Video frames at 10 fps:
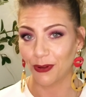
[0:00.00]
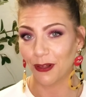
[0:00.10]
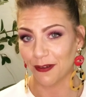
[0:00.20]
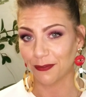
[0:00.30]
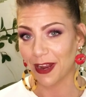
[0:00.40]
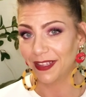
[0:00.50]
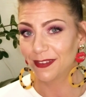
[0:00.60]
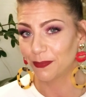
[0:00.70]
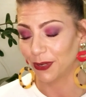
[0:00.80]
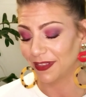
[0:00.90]
pull off
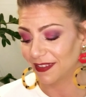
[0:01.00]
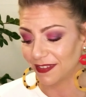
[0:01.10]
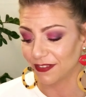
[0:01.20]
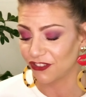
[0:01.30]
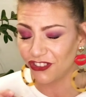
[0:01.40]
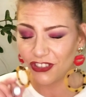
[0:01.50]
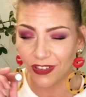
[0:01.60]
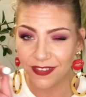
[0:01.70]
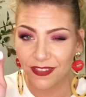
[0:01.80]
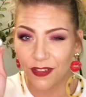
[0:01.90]
reds, but this is
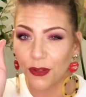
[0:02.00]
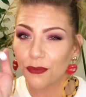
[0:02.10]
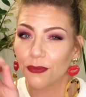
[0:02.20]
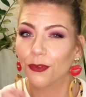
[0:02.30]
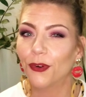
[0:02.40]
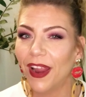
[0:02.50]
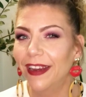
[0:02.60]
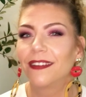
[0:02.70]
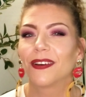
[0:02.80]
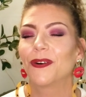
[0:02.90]
just the
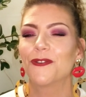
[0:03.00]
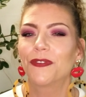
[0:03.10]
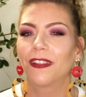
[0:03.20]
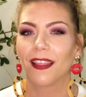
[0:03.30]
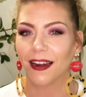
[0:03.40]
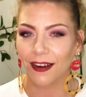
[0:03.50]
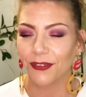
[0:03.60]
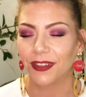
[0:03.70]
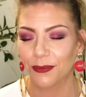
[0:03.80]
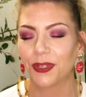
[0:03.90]
right tone that I
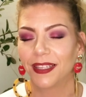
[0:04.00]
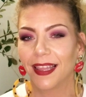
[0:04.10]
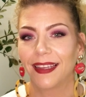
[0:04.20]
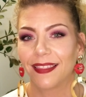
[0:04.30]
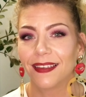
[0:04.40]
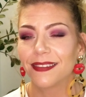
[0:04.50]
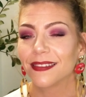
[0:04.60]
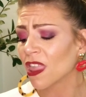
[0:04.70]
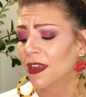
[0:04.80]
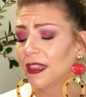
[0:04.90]
really like this.
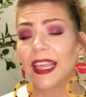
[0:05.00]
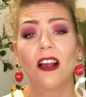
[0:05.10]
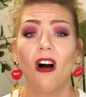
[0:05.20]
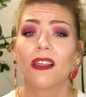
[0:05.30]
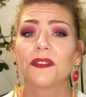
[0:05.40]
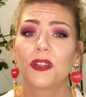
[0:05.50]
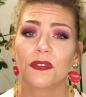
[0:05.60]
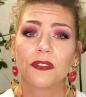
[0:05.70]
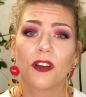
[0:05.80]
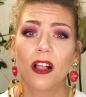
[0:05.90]
Like all of the
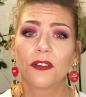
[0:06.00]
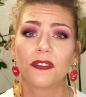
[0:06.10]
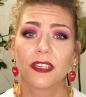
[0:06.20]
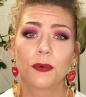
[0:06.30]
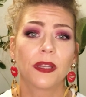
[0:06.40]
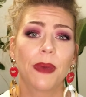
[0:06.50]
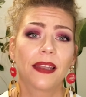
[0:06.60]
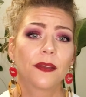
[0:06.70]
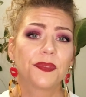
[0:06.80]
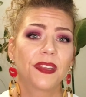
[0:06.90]
Dose of Colors liquid
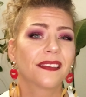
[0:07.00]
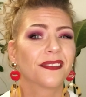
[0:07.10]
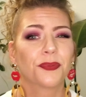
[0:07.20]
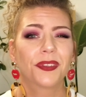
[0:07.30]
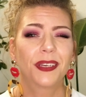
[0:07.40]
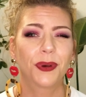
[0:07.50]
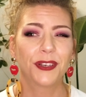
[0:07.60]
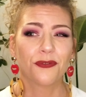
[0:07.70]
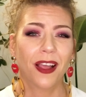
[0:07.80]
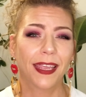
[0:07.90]
matte lipsticks, it's really quite
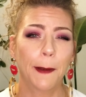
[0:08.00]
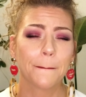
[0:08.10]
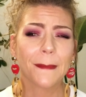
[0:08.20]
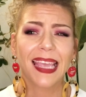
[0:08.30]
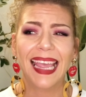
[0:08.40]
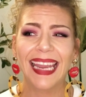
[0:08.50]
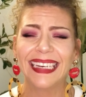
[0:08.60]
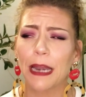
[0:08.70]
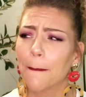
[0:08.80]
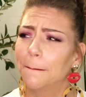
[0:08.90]
drying.
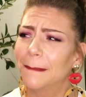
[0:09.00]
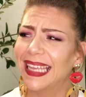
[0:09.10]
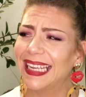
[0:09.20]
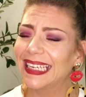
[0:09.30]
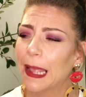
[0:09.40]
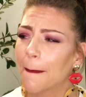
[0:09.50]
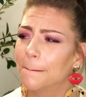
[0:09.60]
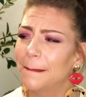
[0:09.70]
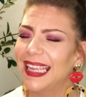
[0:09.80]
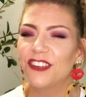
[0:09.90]
And like,
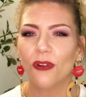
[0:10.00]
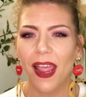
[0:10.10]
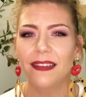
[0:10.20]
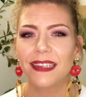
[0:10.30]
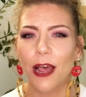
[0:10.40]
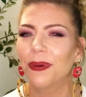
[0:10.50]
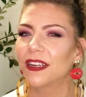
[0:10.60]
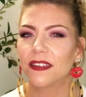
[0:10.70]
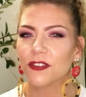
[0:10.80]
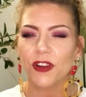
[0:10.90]
it dries down, but it
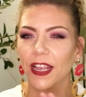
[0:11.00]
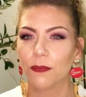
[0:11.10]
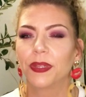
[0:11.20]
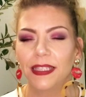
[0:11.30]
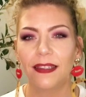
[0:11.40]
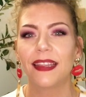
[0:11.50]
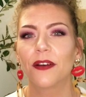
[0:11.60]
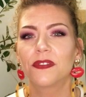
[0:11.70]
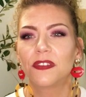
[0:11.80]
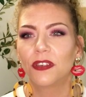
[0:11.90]
doesn't dry completely
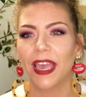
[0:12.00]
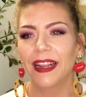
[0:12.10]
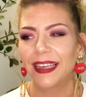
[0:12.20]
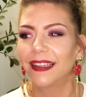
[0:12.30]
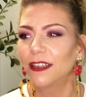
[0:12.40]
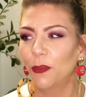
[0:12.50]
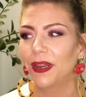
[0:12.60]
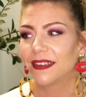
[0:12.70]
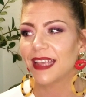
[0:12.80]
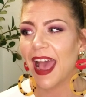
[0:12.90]
down, so you can get a little
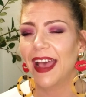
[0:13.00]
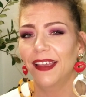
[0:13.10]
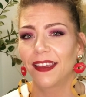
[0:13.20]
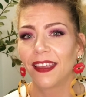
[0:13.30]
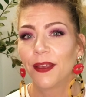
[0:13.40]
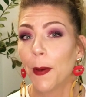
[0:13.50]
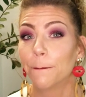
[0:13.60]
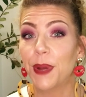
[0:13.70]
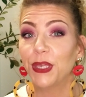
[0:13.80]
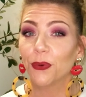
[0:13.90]
bit of tack,
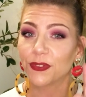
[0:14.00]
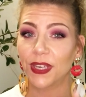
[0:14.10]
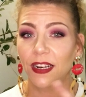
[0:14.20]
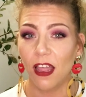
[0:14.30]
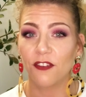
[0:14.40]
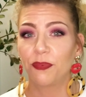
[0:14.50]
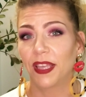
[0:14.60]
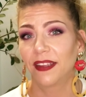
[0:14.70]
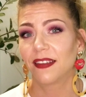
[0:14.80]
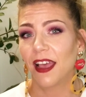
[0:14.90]
but you also get a lot of
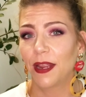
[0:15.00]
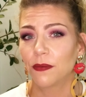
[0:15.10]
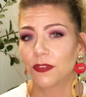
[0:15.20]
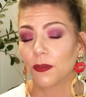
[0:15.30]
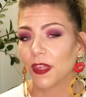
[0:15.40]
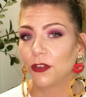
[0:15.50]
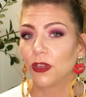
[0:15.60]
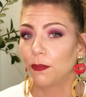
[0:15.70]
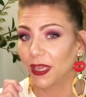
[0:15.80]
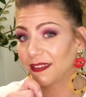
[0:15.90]
play time so that you
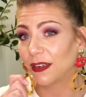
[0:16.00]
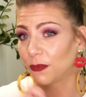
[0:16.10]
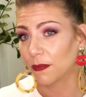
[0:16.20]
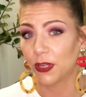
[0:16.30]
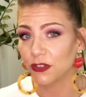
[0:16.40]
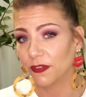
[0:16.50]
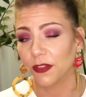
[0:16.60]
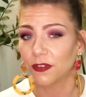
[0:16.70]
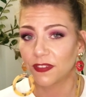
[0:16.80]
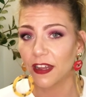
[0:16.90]
can mix in with a bunch of
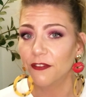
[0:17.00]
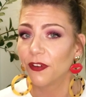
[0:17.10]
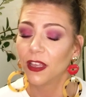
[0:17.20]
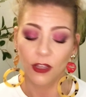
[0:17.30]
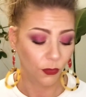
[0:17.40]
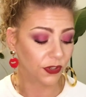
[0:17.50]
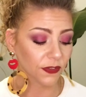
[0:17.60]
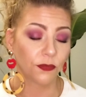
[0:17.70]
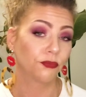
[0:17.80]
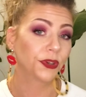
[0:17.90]
other stuff, which
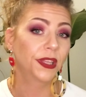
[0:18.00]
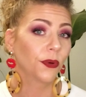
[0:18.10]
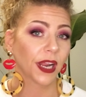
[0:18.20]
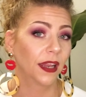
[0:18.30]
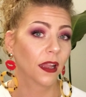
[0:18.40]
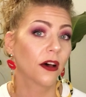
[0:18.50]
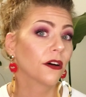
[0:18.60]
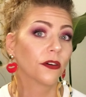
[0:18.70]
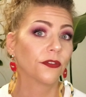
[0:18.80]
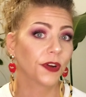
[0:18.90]
is really what I
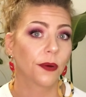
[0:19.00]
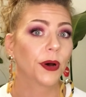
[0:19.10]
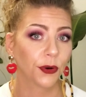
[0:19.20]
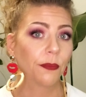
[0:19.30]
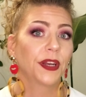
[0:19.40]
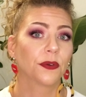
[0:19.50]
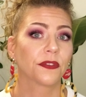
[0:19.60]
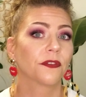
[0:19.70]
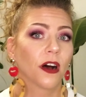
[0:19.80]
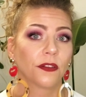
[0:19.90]
love about my
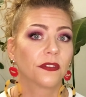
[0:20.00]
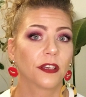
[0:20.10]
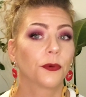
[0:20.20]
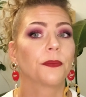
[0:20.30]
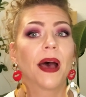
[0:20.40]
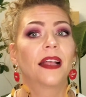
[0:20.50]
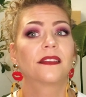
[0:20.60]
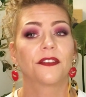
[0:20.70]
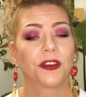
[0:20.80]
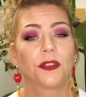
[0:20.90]
Dose of Colors liquid
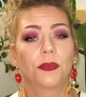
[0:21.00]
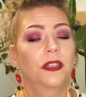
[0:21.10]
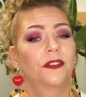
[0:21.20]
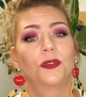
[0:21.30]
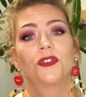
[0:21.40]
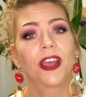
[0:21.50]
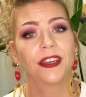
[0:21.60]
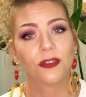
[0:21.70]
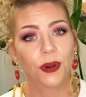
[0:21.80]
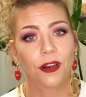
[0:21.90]
mattes. I find them a little too
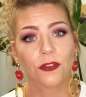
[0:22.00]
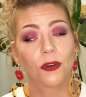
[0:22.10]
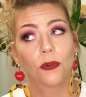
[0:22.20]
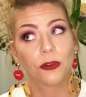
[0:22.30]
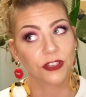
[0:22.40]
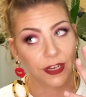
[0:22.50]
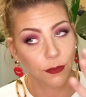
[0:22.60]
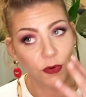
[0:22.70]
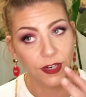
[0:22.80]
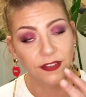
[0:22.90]
drying to wear on their own, which I
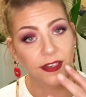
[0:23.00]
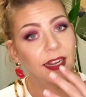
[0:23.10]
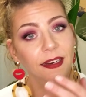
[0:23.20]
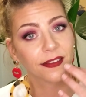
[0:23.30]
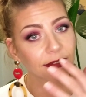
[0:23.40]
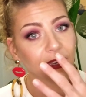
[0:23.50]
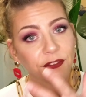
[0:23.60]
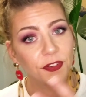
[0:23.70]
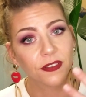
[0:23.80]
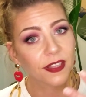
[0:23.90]
am wearing today, and it kind
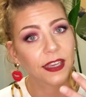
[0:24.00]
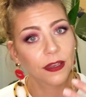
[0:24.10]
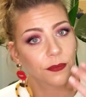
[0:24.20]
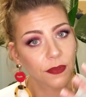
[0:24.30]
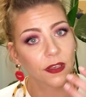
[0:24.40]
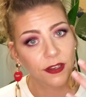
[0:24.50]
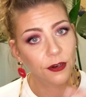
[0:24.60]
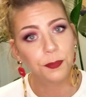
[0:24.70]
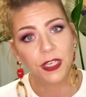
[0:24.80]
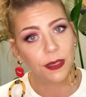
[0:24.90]
of feels like I'm the
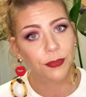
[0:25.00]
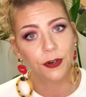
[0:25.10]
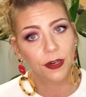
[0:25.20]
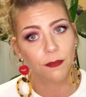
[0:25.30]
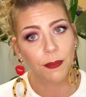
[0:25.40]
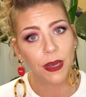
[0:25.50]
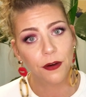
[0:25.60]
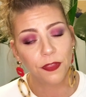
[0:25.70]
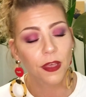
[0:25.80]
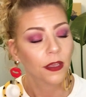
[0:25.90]
crypt keeper in my
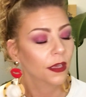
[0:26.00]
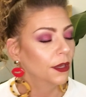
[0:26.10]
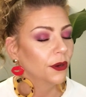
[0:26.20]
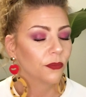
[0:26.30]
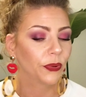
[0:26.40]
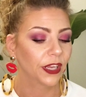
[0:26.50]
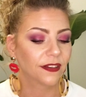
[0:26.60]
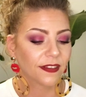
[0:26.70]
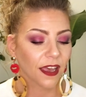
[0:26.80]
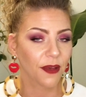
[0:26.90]
mouth.
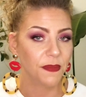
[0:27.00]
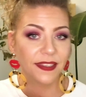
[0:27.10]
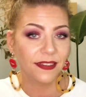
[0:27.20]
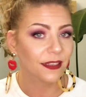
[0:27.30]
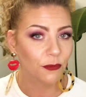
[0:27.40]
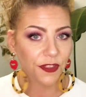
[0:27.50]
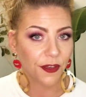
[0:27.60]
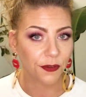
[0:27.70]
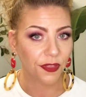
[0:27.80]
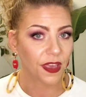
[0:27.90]
But mixing them with
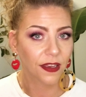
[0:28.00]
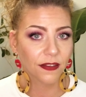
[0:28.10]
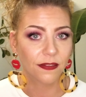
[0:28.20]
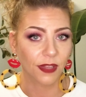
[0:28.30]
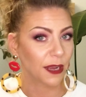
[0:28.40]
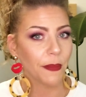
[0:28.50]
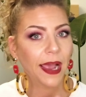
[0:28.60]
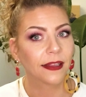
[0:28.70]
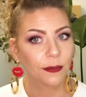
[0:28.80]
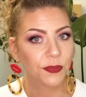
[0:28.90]
other things, like
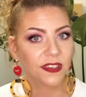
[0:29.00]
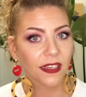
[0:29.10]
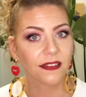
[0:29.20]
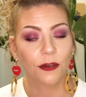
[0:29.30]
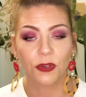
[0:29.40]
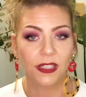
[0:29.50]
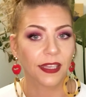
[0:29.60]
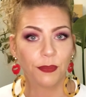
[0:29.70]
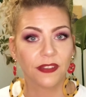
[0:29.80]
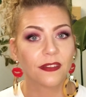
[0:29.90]
MAC lipsticks, I really
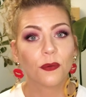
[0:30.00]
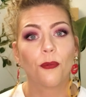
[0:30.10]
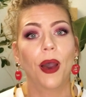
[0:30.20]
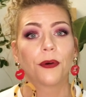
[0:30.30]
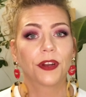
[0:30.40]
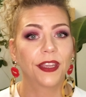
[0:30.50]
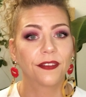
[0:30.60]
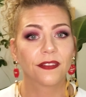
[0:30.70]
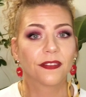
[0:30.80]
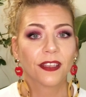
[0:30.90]
like mixing them with Powder
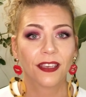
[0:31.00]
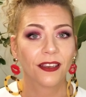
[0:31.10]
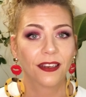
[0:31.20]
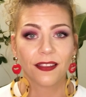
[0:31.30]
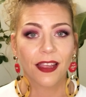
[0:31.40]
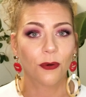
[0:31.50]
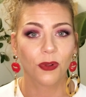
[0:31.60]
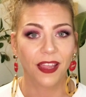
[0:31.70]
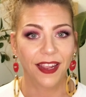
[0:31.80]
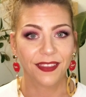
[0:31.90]
Kiss and that
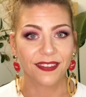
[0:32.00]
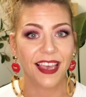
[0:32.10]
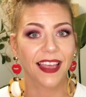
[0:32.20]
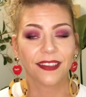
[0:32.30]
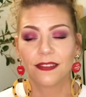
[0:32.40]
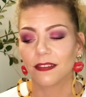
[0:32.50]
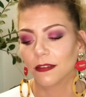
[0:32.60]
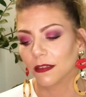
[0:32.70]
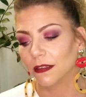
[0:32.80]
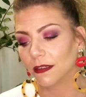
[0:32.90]
whole line, the satins.
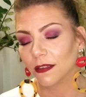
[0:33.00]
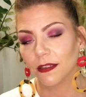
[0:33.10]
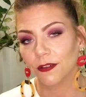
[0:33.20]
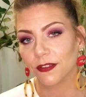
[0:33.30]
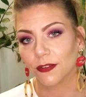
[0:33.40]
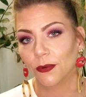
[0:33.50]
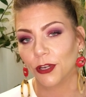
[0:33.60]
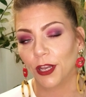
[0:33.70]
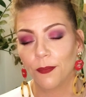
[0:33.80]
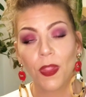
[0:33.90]
Ah, that looks so
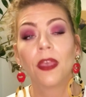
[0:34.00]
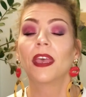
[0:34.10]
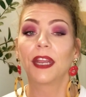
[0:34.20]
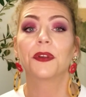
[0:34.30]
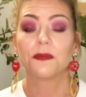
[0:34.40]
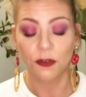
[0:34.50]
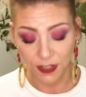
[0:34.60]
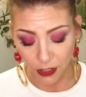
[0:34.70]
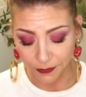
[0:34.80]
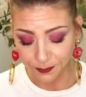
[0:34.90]
good. Anyways,
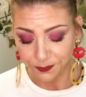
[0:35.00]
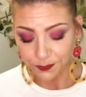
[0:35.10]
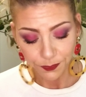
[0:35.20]
moving on.